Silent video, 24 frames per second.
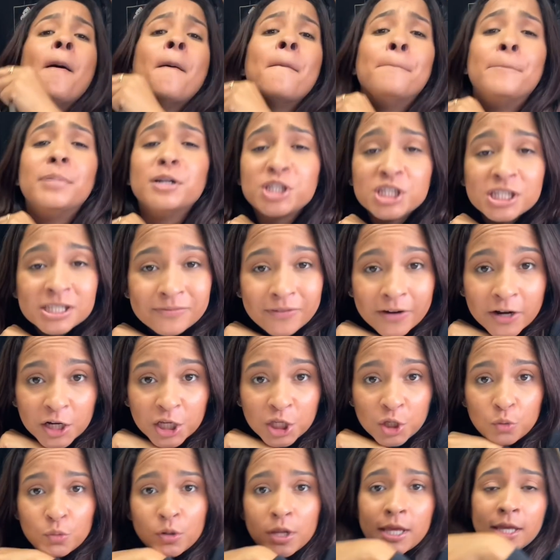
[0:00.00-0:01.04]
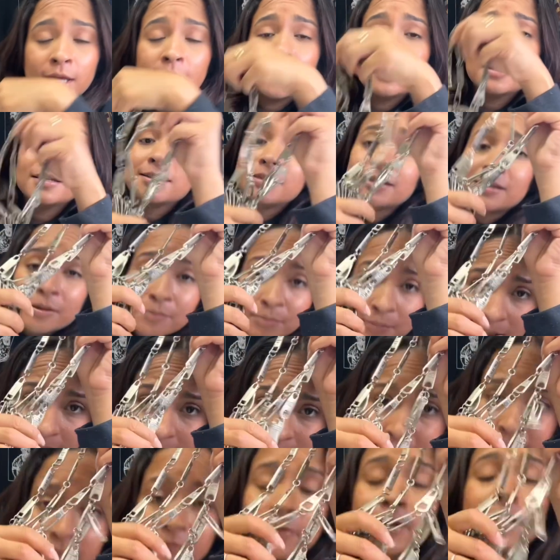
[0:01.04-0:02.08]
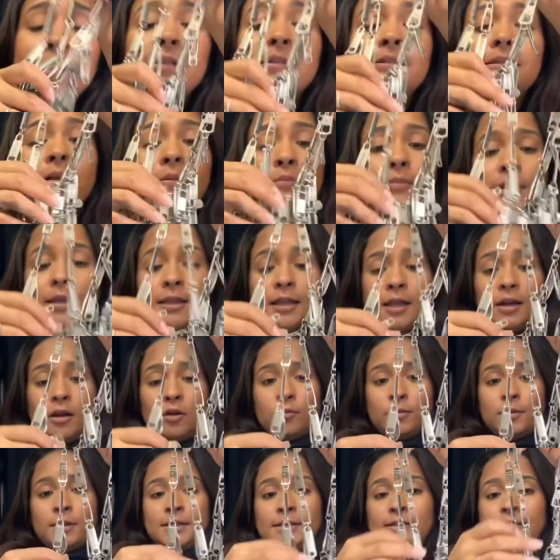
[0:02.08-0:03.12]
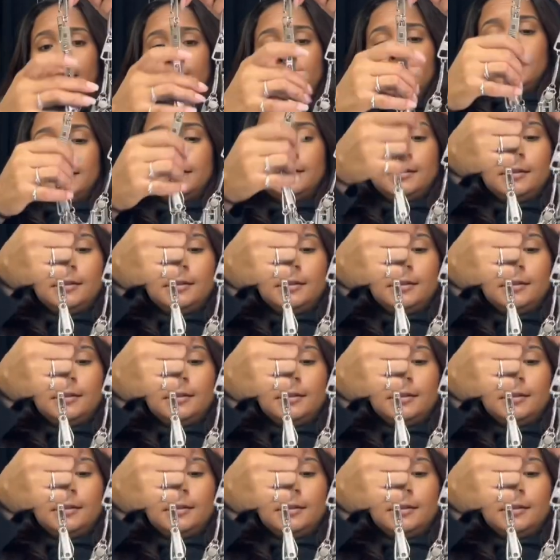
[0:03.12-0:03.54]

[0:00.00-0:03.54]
But she's very unique. Something different. Something that nobody sees.